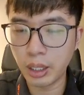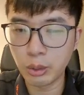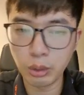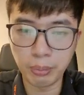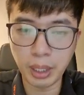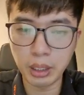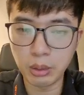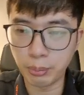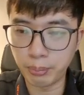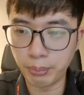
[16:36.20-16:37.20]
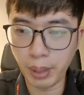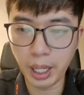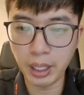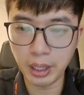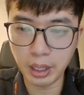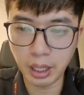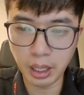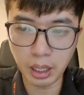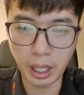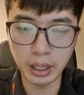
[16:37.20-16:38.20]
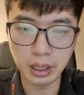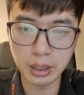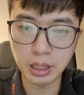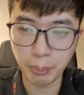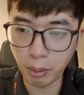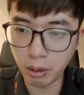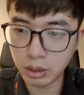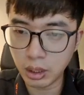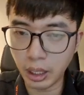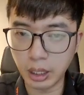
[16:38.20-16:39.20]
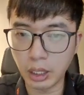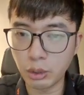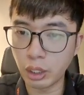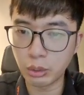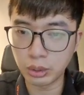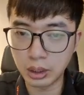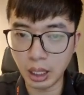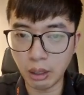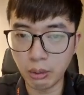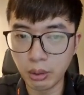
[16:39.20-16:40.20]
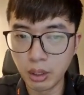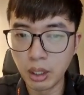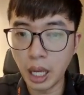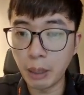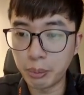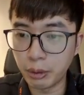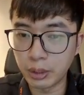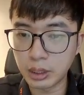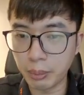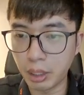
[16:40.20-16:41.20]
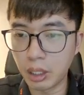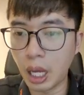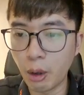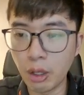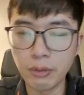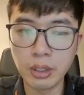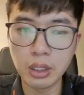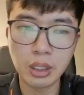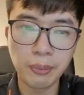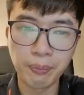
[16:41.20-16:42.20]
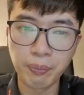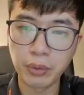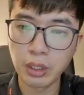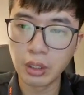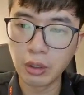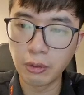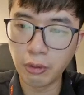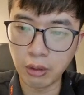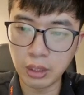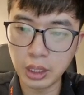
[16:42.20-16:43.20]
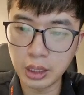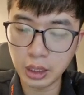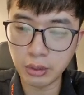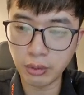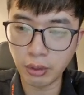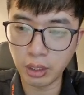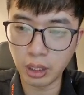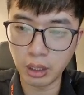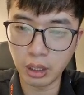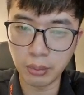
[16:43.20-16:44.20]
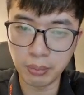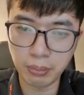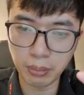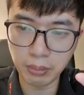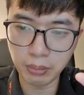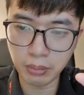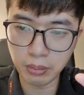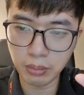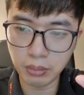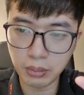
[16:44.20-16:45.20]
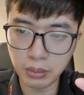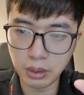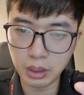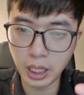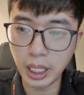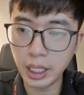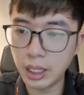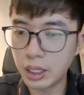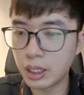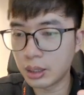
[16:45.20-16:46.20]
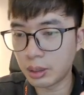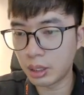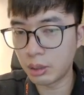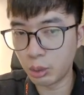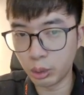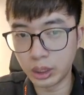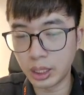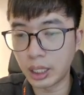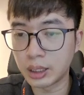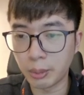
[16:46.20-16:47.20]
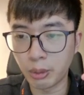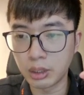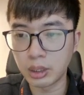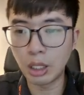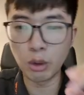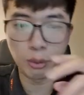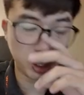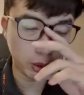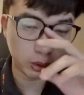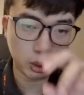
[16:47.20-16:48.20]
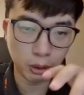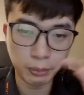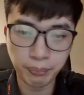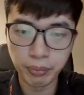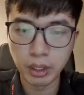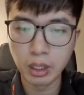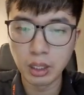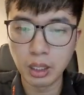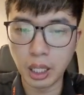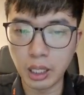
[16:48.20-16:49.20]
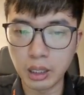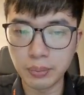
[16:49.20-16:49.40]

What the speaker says: a plan to buy at these supports and then try to sell at previous support. However, for this is for the day resistance support. There will be also like